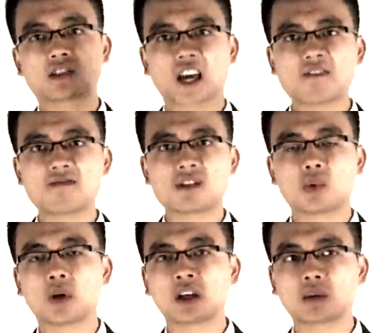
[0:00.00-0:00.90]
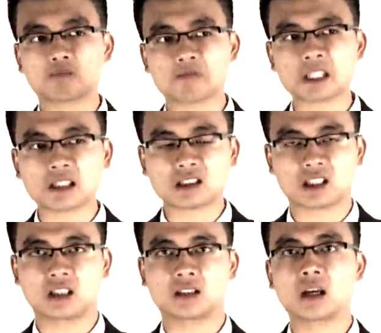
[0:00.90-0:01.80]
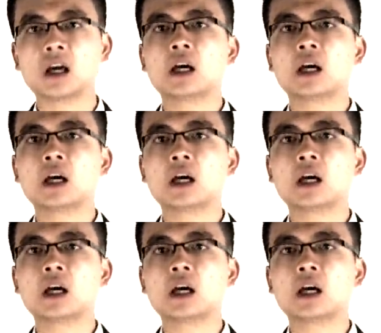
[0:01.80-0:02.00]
tendering meeting,